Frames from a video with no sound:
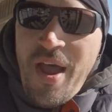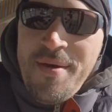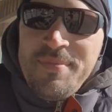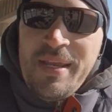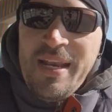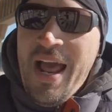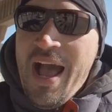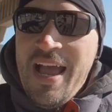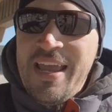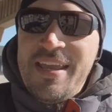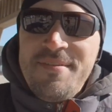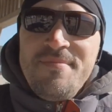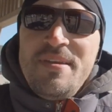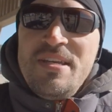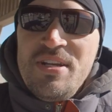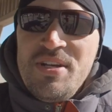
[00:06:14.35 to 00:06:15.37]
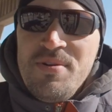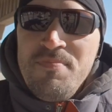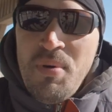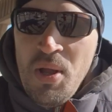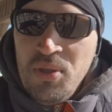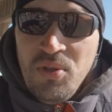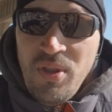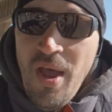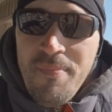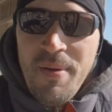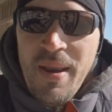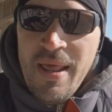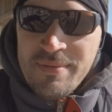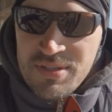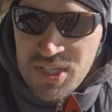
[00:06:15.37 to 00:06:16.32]
I mean, I am here bundled up
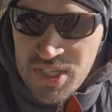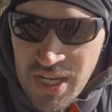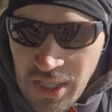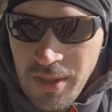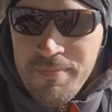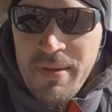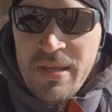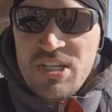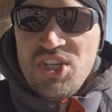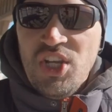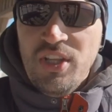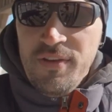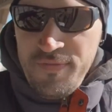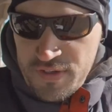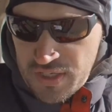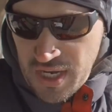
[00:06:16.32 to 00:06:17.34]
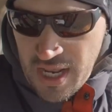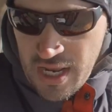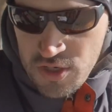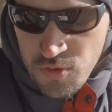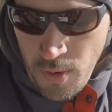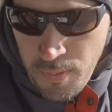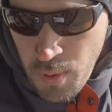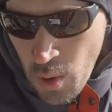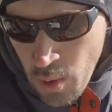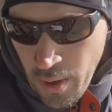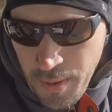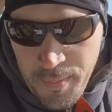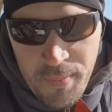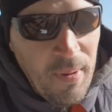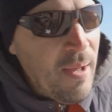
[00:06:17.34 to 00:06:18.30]
and I'm still a bit chilly for today's
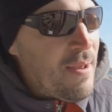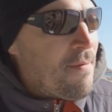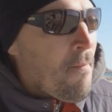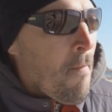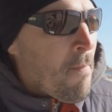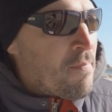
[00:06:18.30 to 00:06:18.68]
report, but